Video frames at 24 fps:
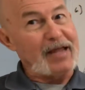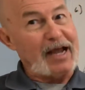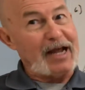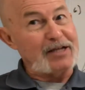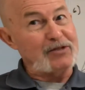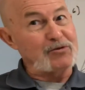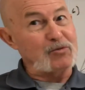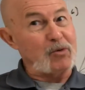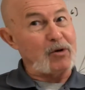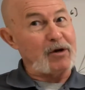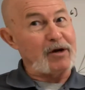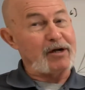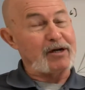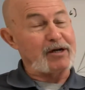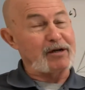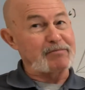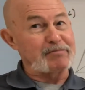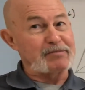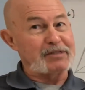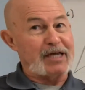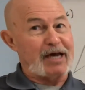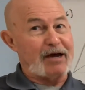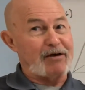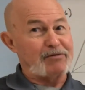That's where it
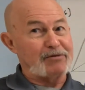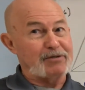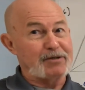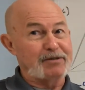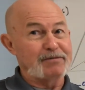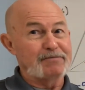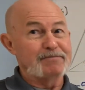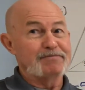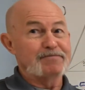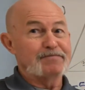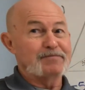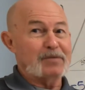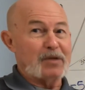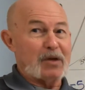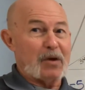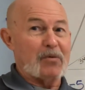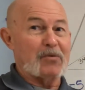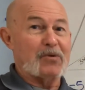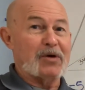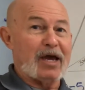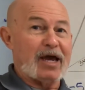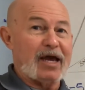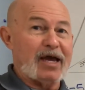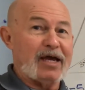comes out.
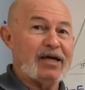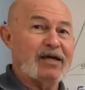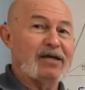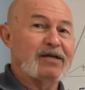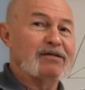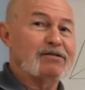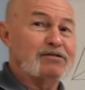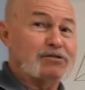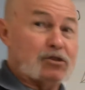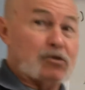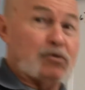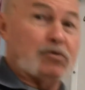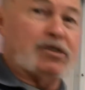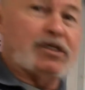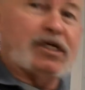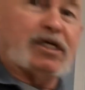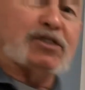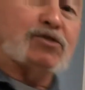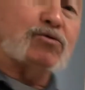Okay? So it